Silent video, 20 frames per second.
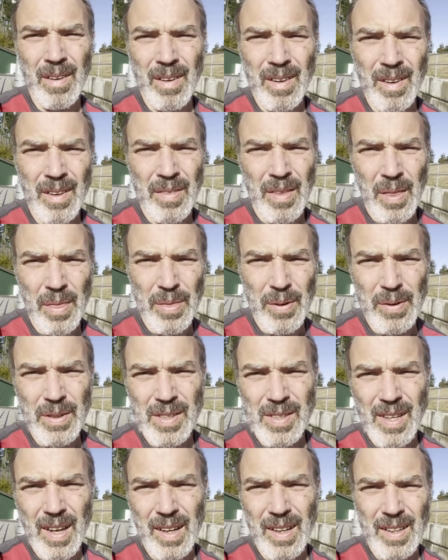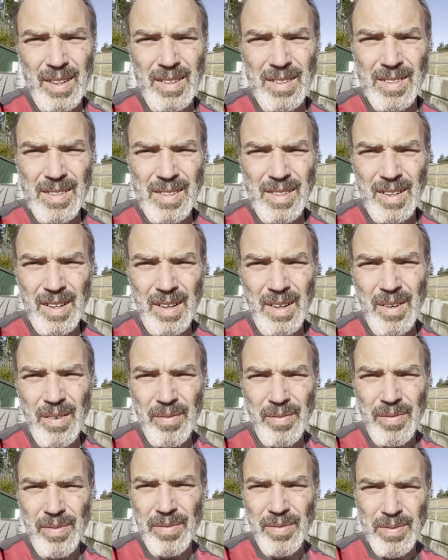then 30 seconds
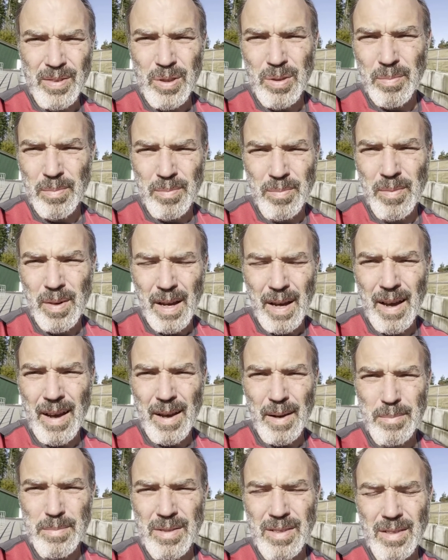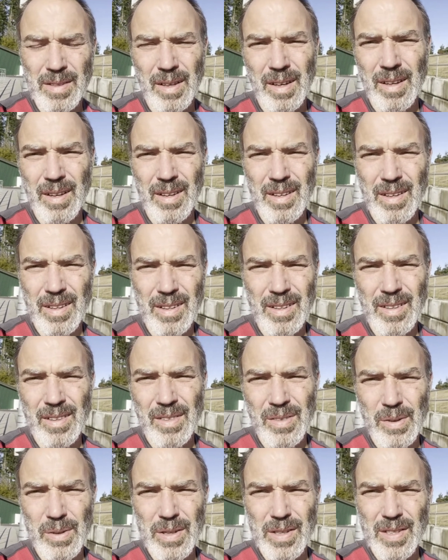of some abs and
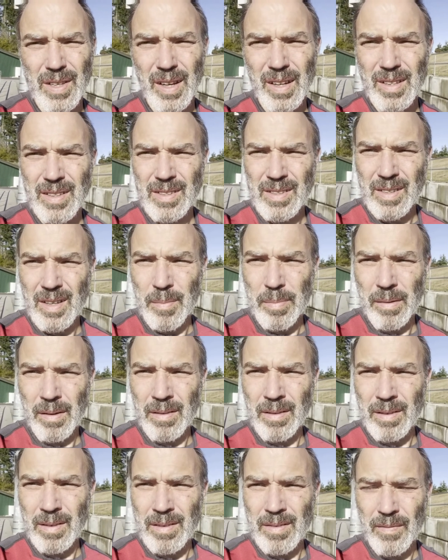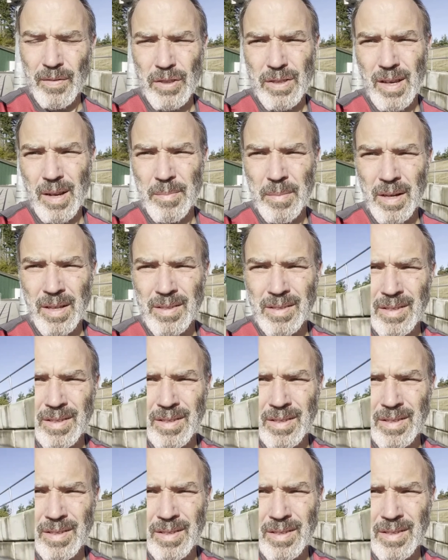30 seconds skipping for 10 minutes.